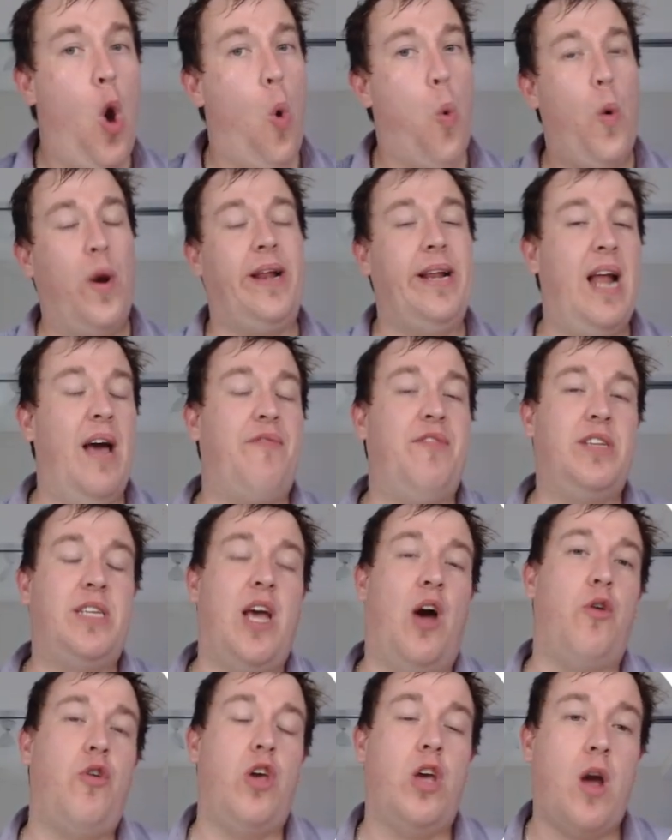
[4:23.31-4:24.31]
We didn't have to
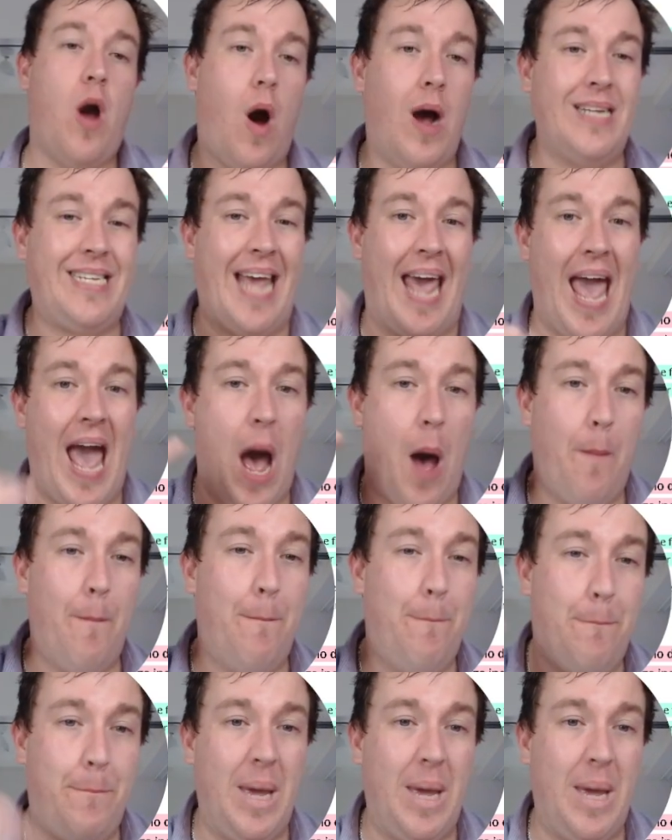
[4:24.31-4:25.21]
tell you guys how